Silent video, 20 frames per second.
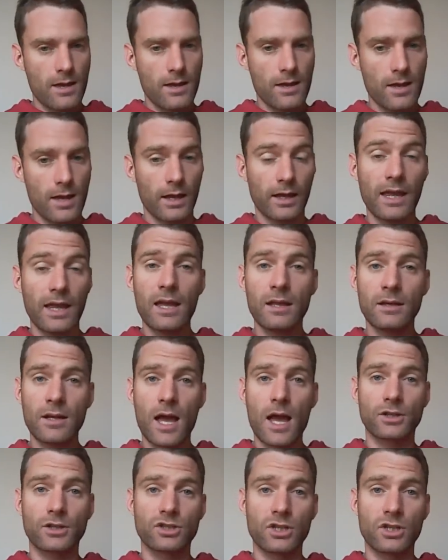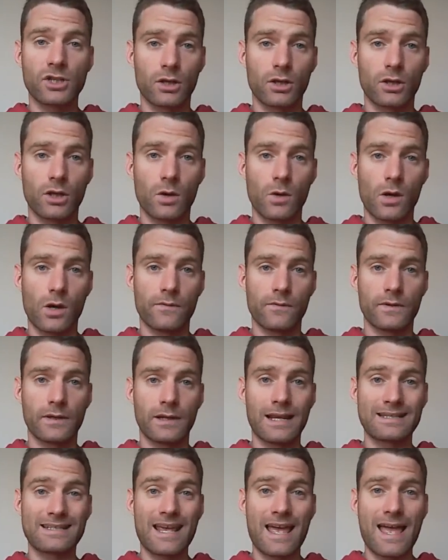Again, the háček can go over the
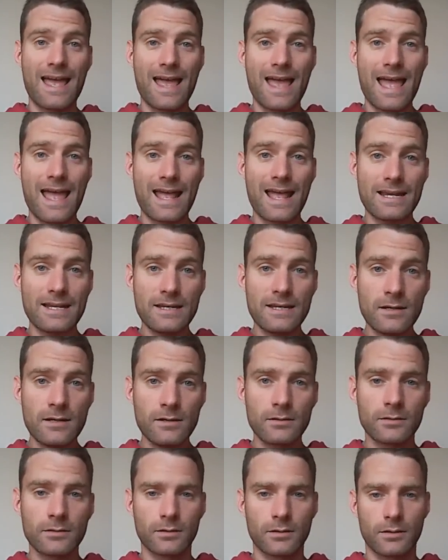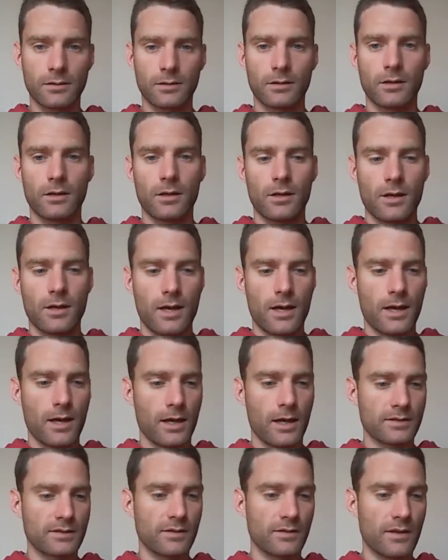letter N,
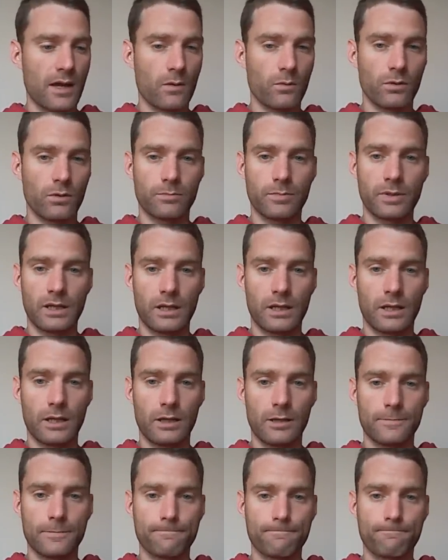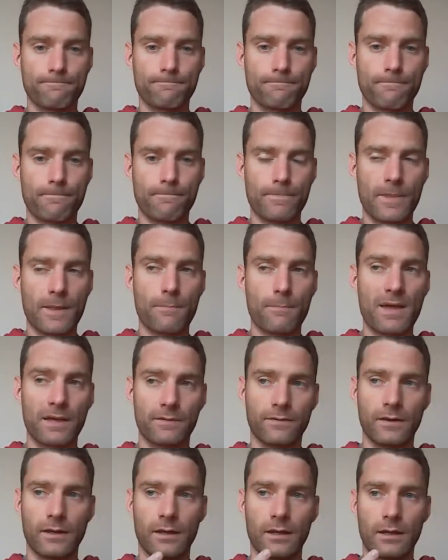so that would make
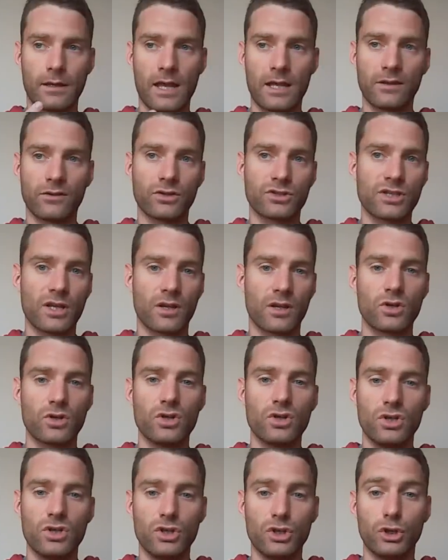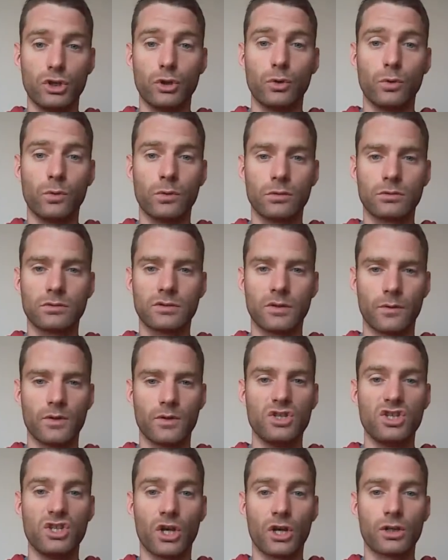the English sound new, so
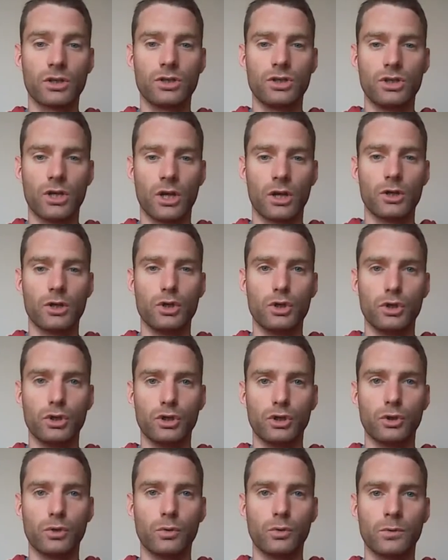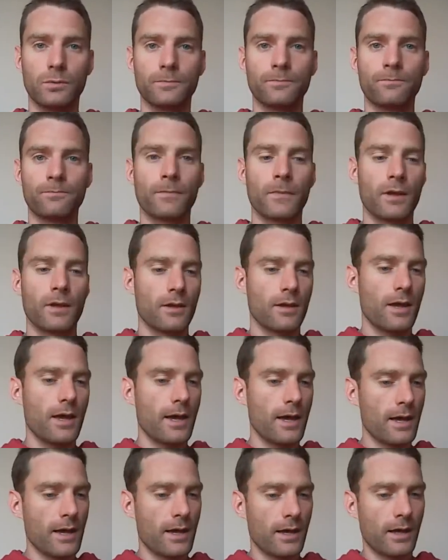new.
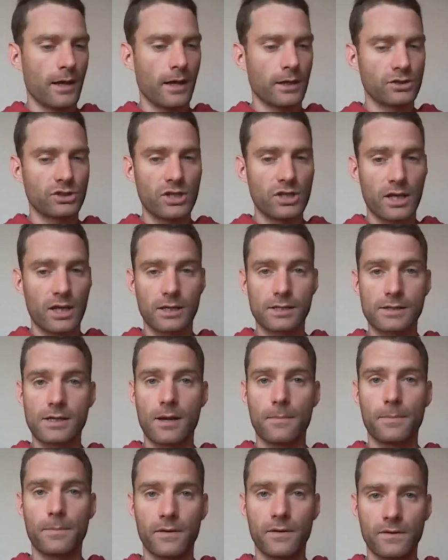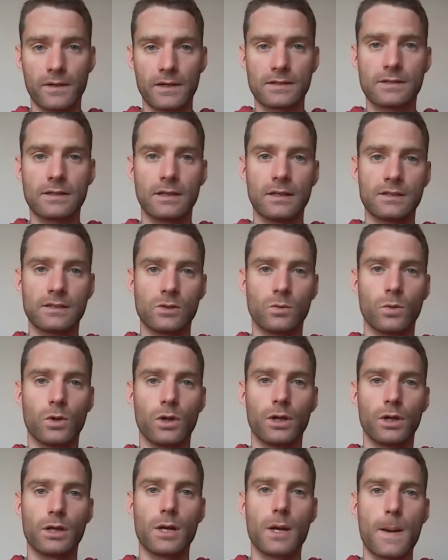A Czech example of this is the
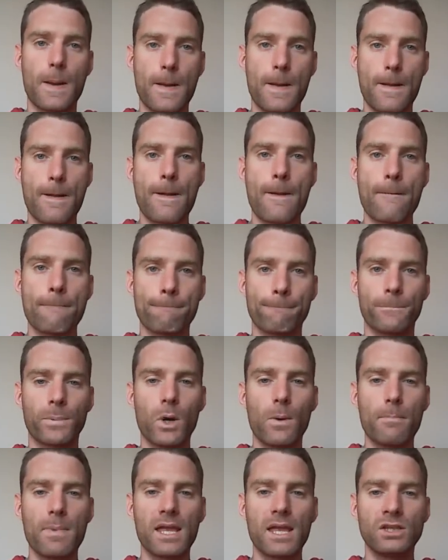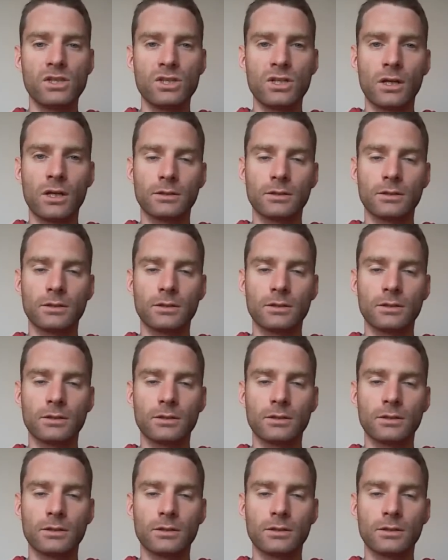word promiň,